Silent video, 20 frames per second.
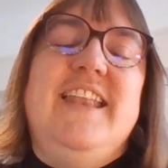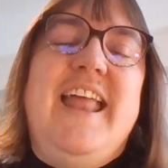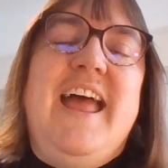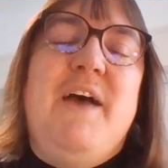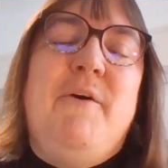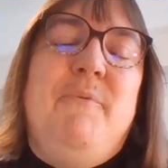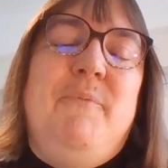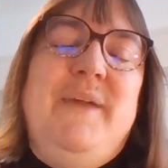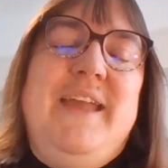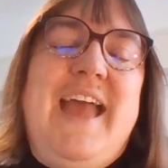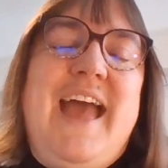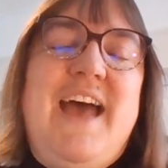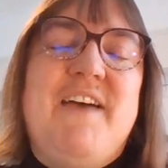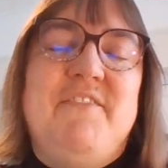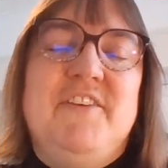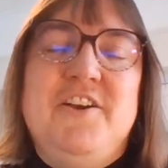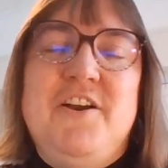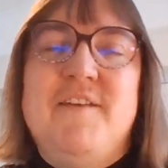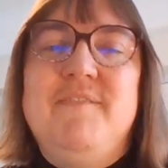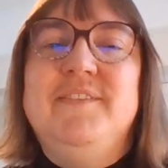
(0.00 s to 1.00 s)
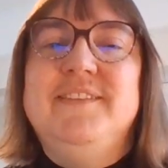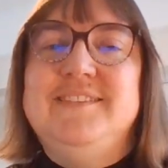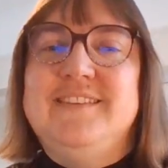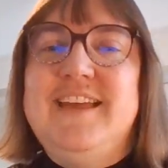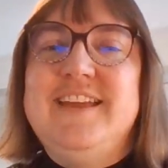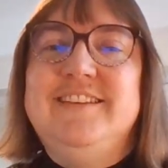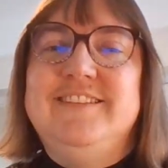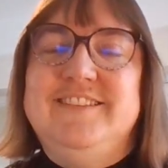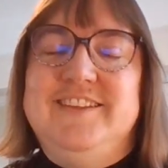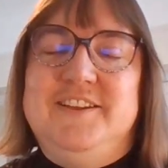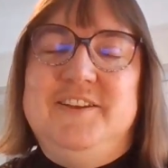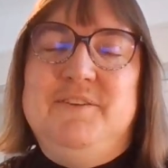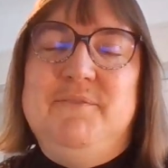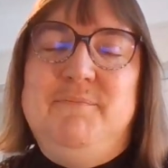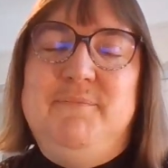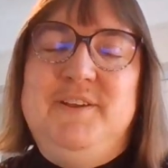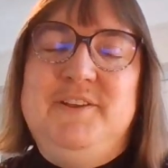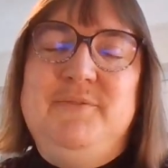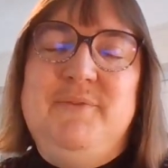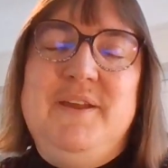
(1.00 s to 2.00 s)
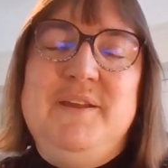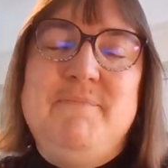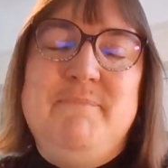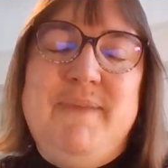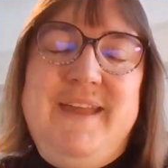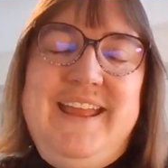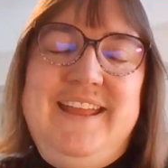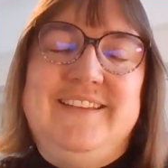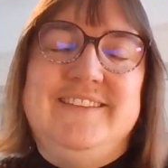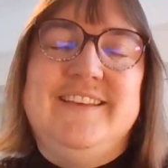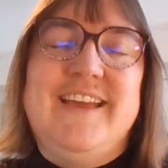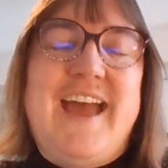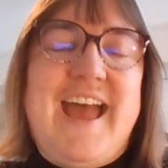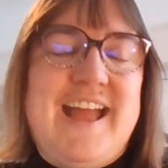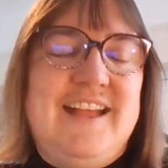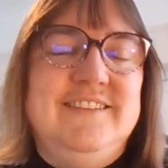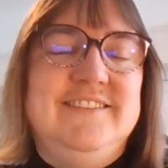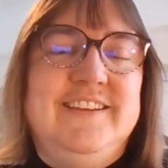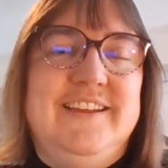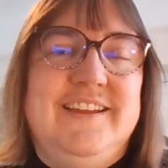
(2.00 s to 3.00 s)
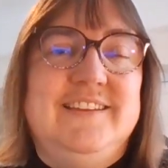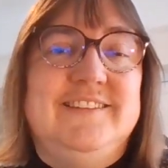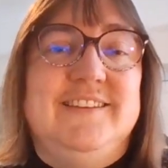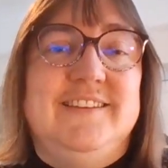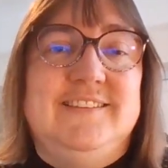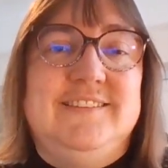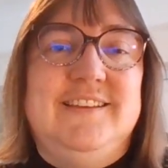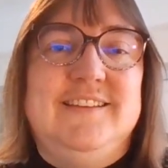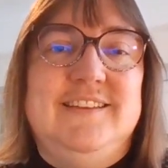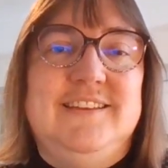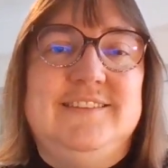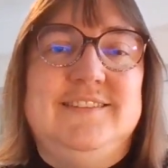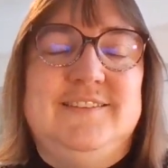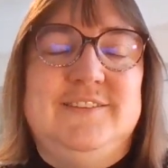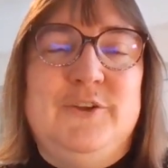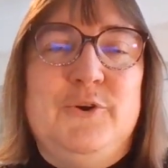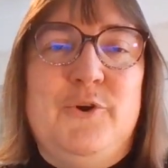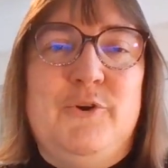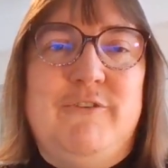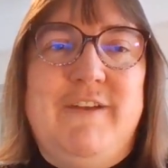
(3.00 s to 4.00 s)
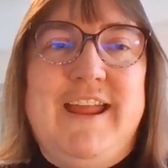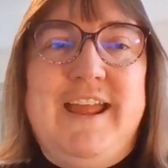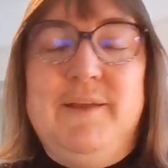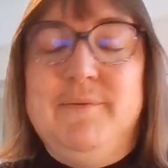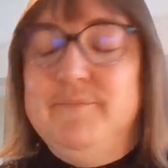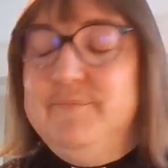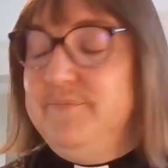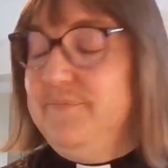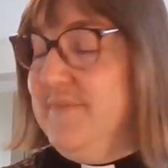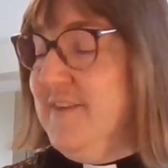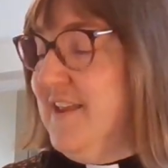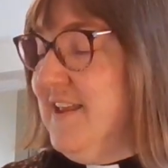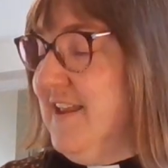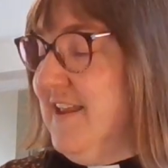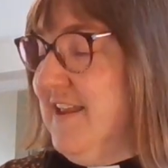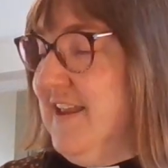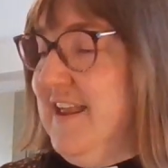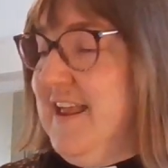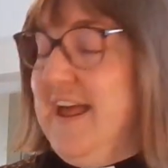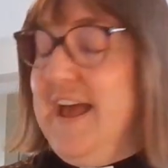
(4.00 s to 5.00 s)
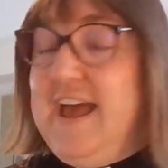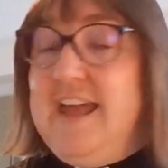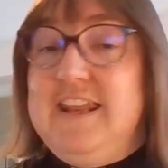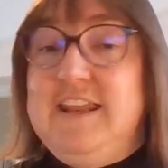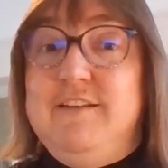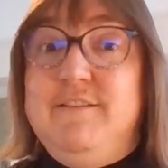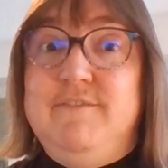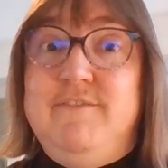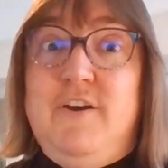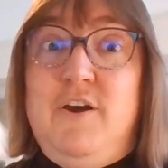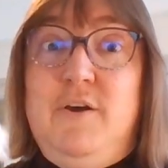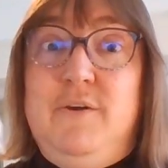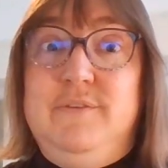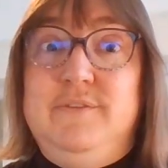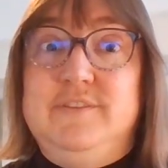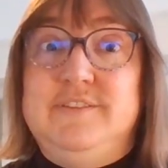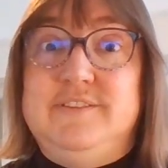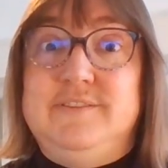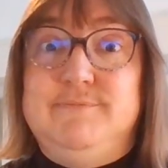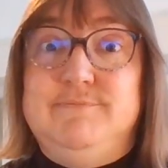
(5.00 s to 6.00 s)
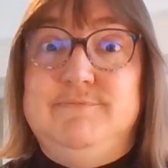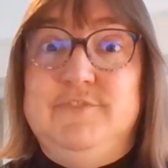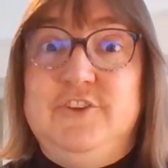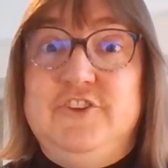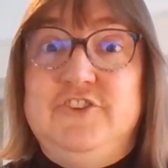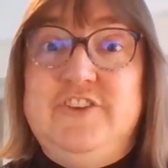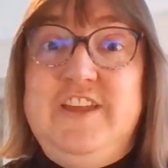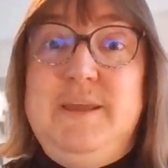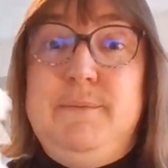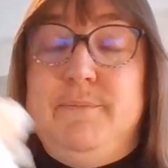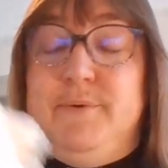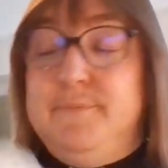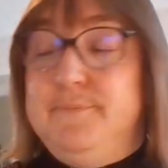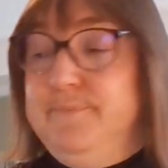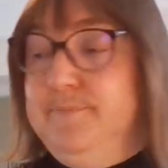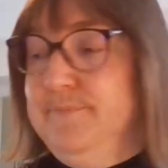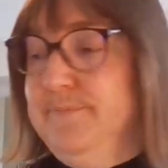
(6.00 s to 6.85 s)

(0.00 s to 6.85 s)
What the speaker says: Now we have a conversation between Peter and Jesus in this story, and it involves sheep